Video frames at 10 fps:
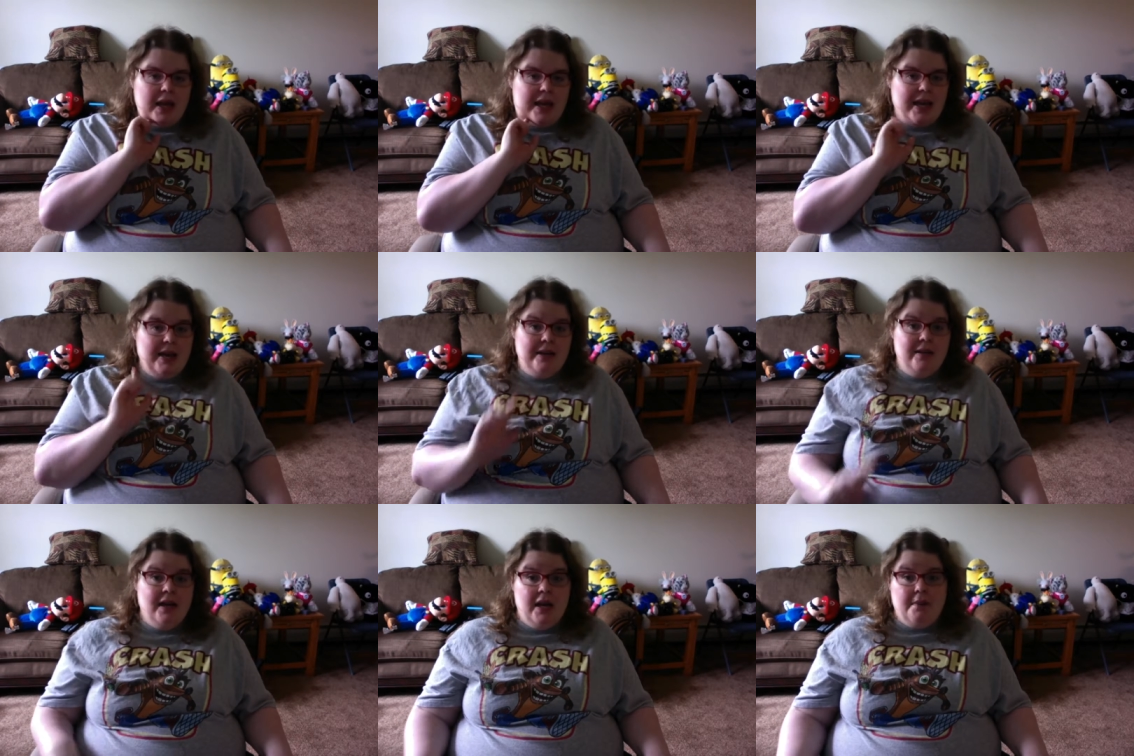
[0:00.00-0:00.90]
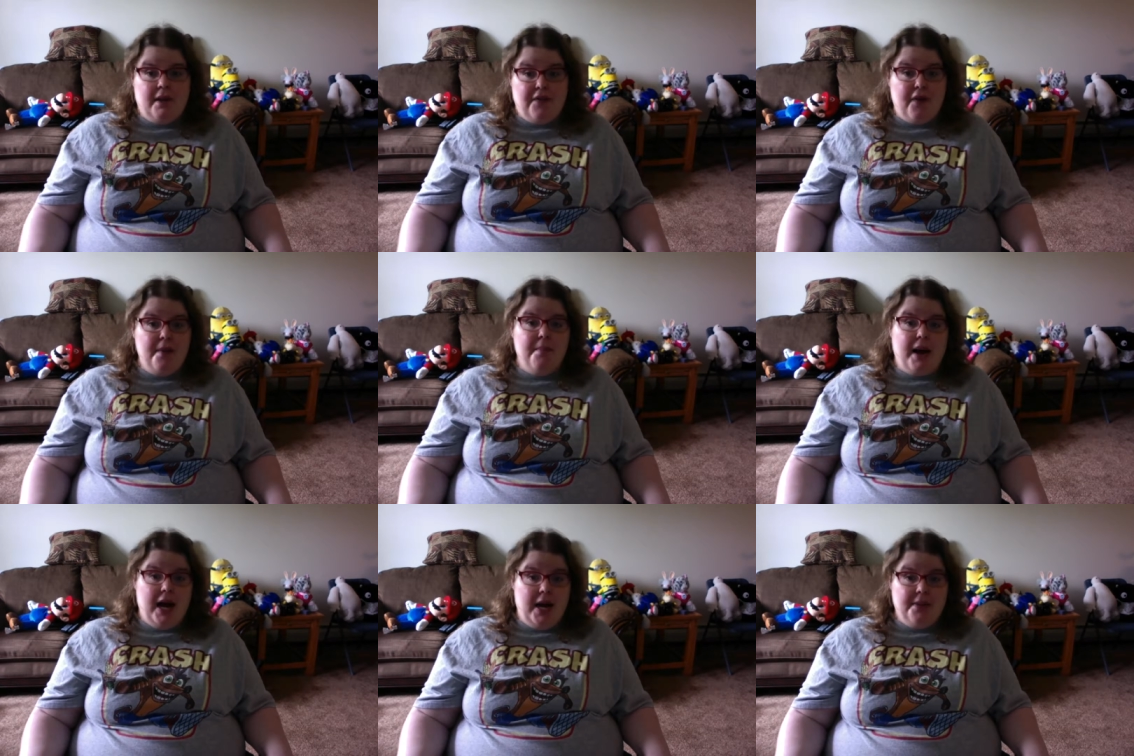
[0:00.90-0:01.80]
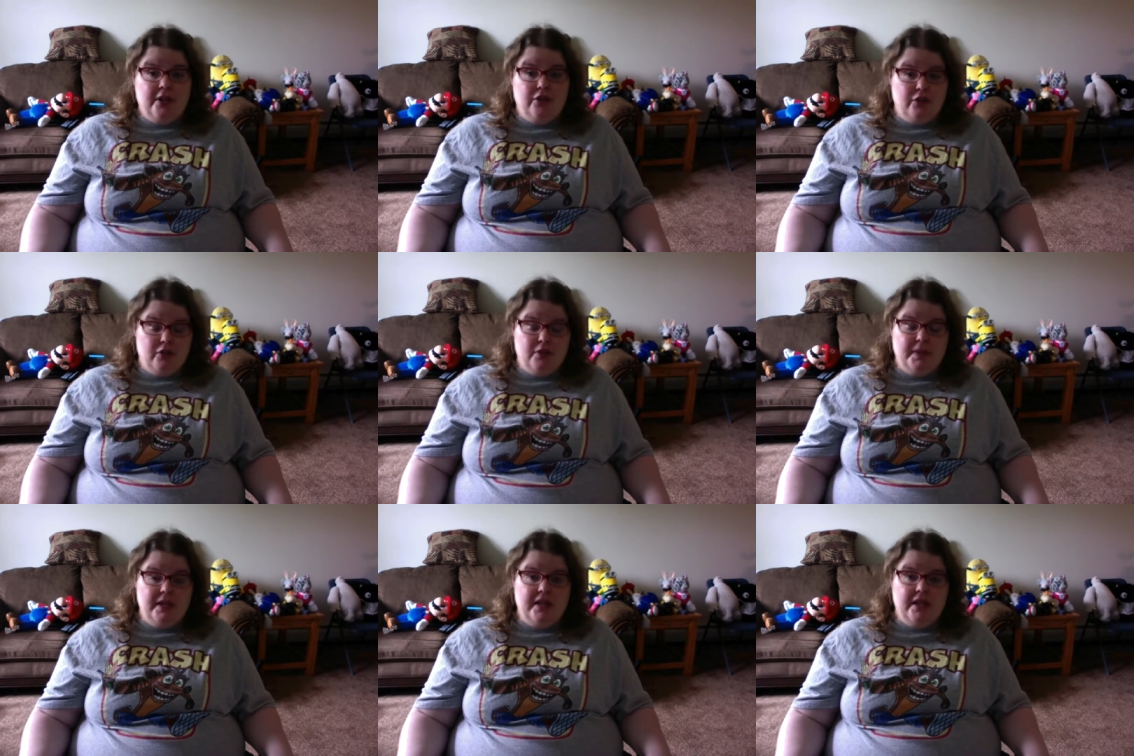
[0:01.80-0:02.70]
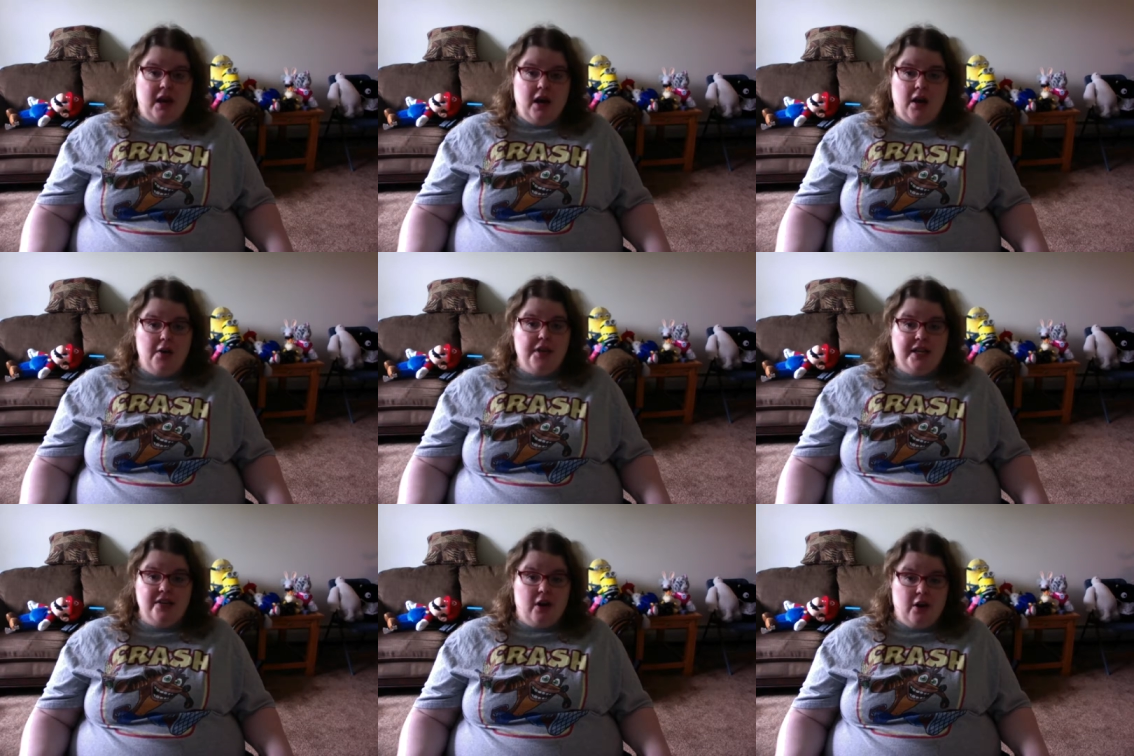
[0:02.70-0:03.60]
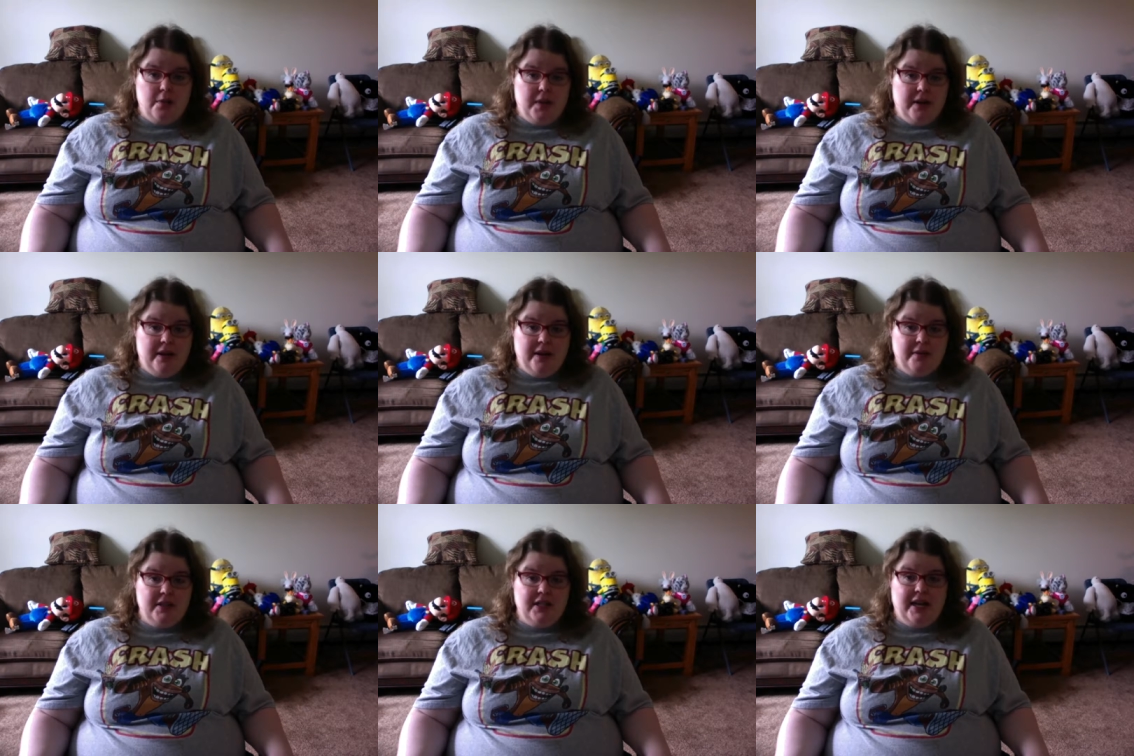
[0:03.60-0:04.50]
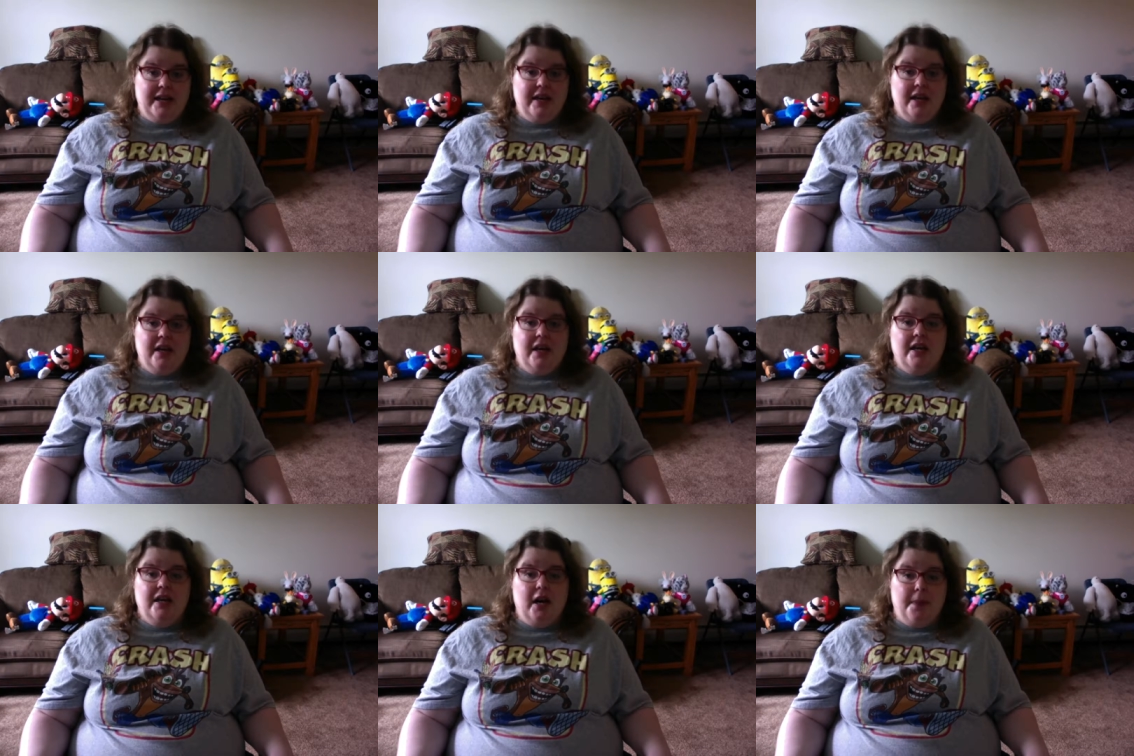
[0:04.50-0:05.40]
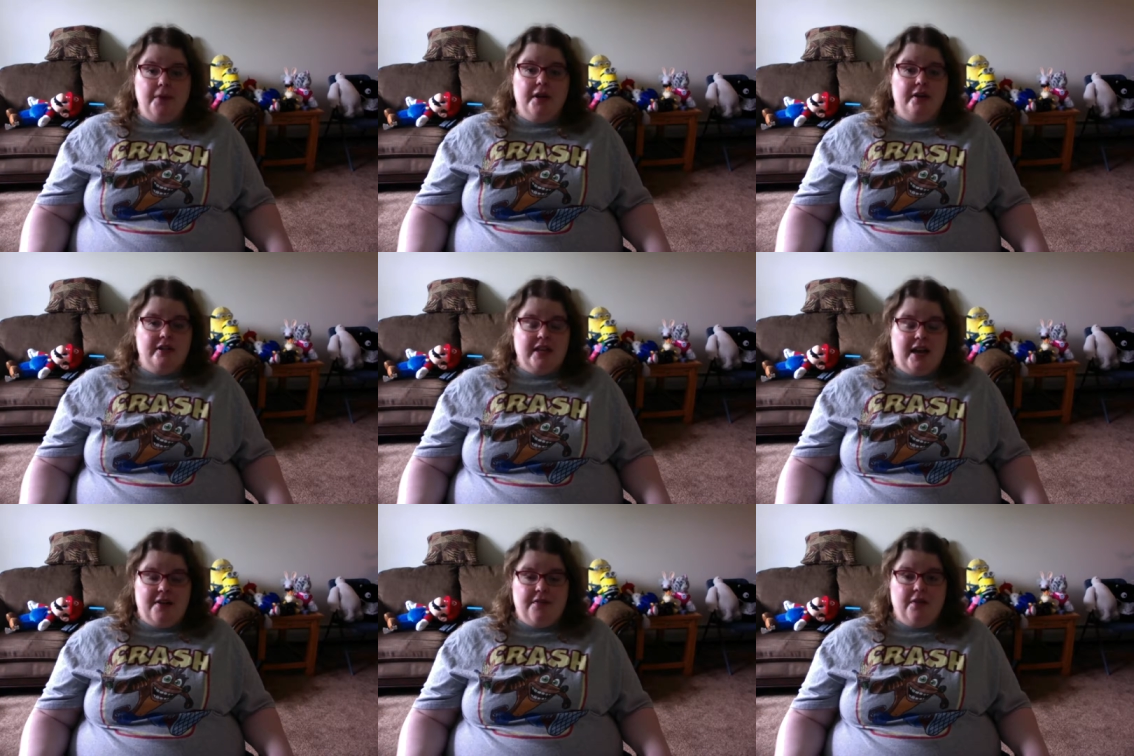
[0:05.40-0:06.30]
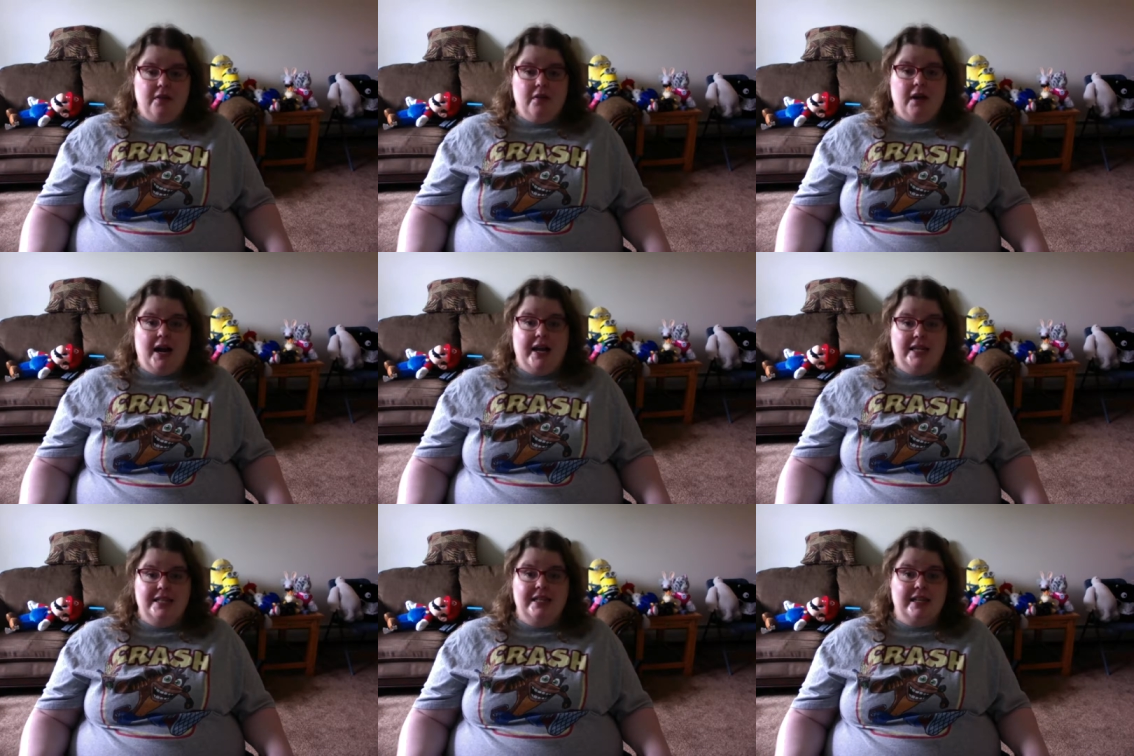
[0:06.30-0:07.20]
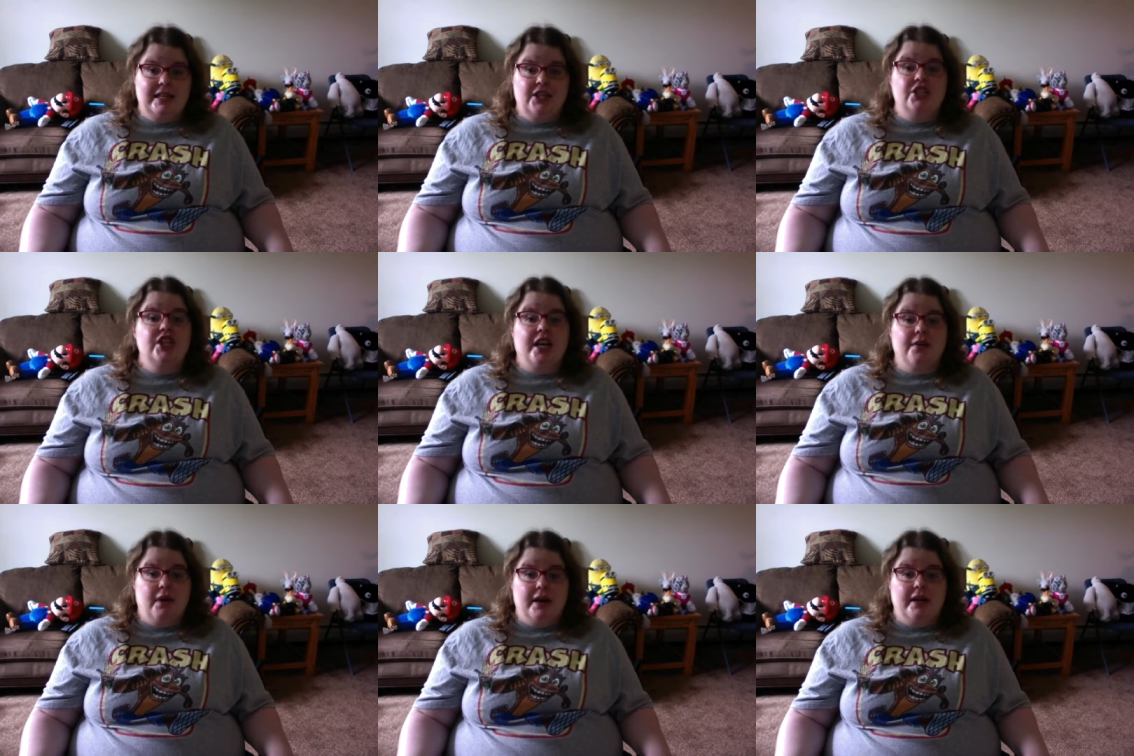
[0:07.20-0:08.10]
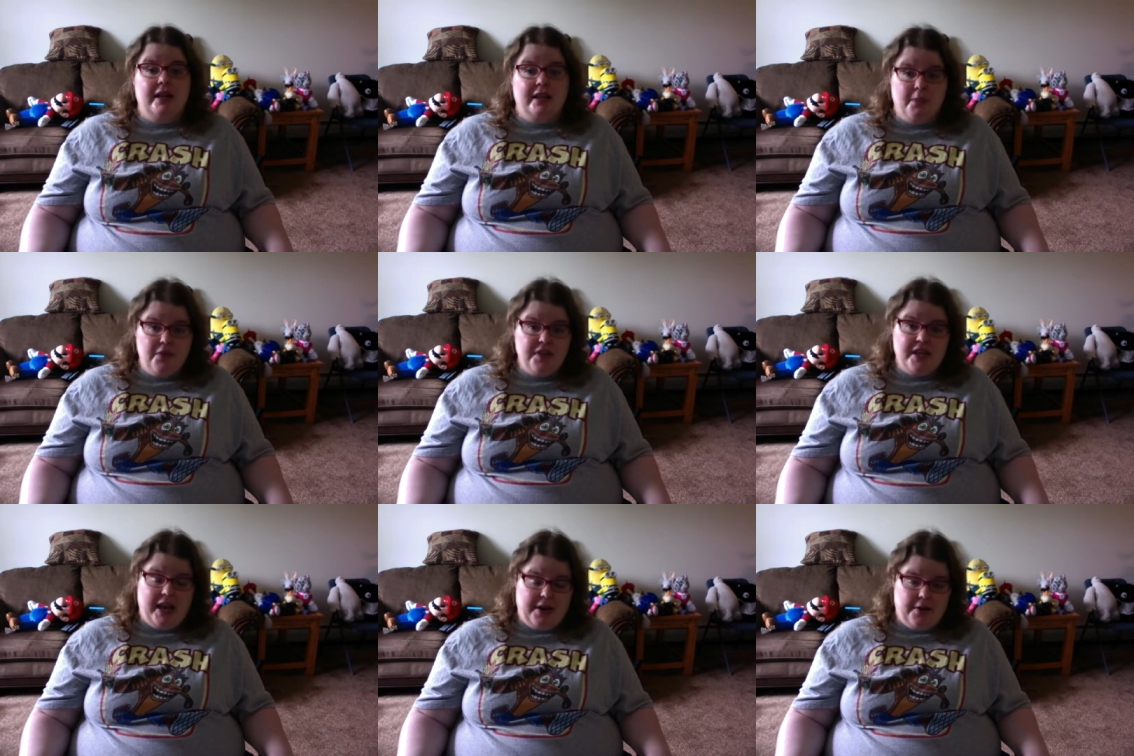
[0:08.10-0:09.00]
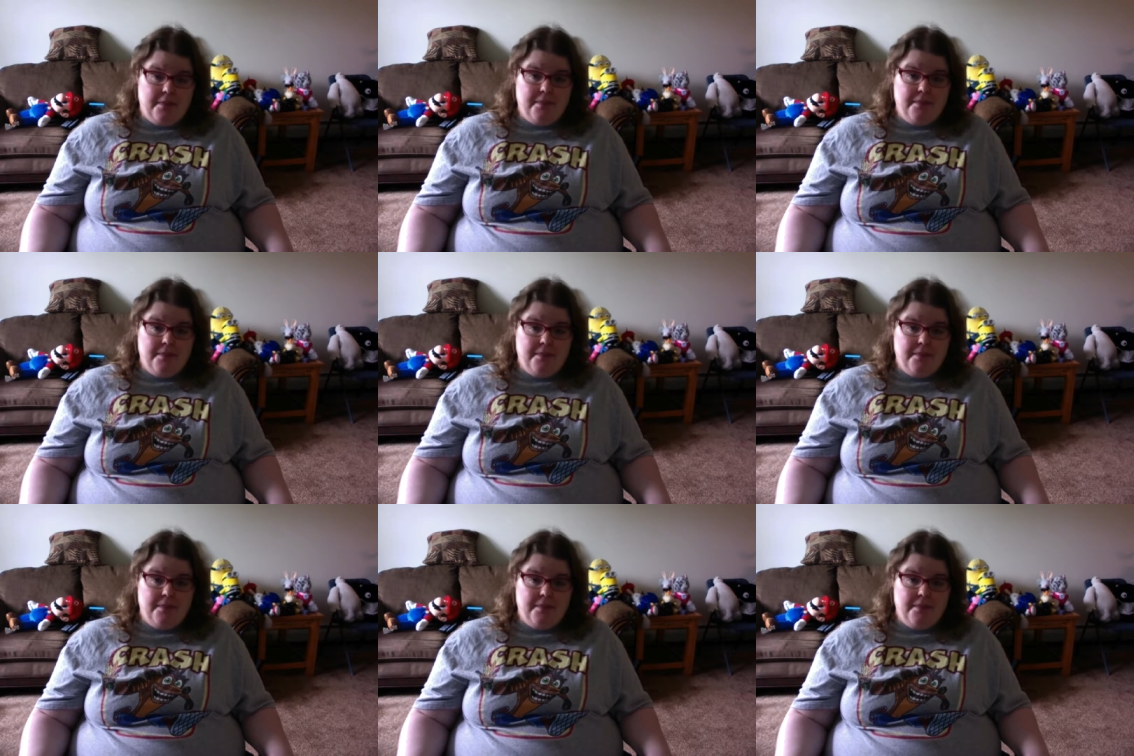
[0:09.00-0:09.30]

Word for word: And my friend Bob introduced me to all things Aardman, and it was like a couple years after I had seen Chicken Run in the movie theater.